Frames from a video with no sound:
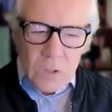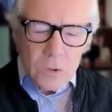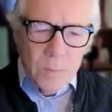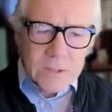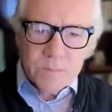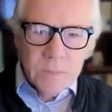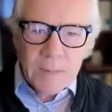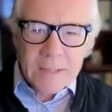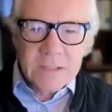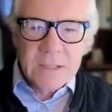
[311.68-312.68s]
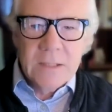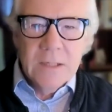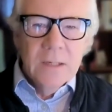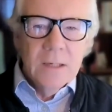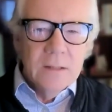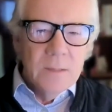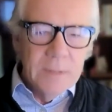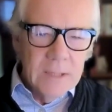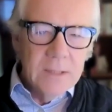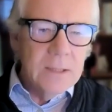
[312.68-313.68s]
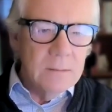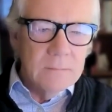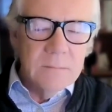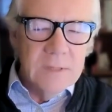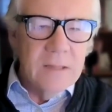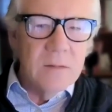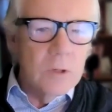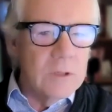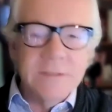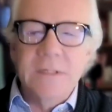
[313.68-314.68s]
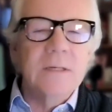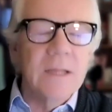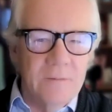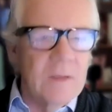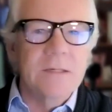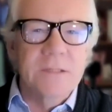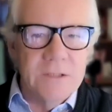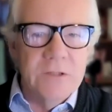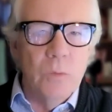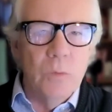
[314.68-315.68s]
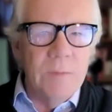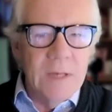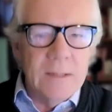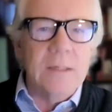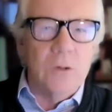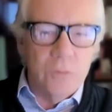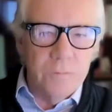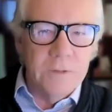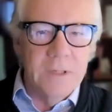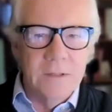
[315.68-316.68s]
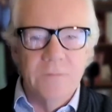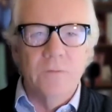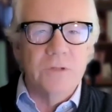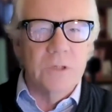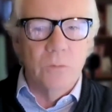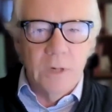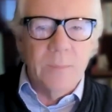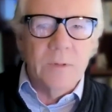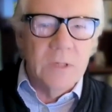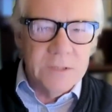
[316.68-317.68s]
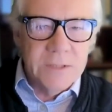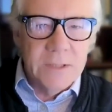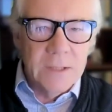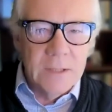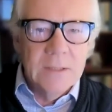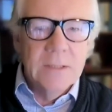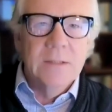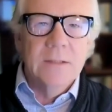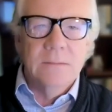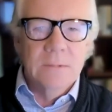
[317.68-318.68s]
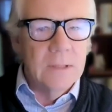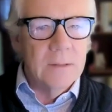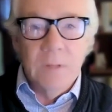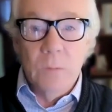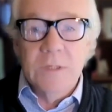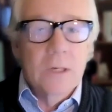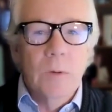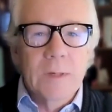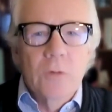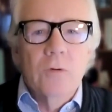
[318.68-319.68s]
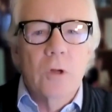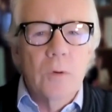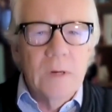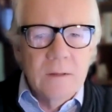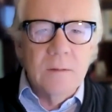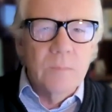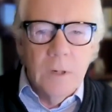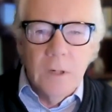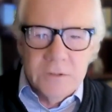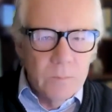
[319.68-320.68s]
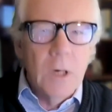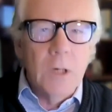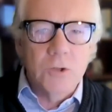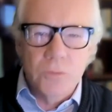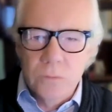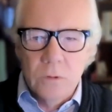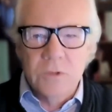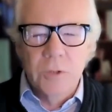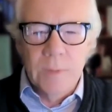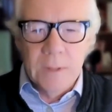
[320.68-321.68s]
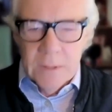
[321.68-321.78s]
You mentioned Perplexity. In the beginning, the other models didn't have access to the web. They had a cutoff date, and if you said what happened yesterday, they would tell you, I don't know anything past March or October.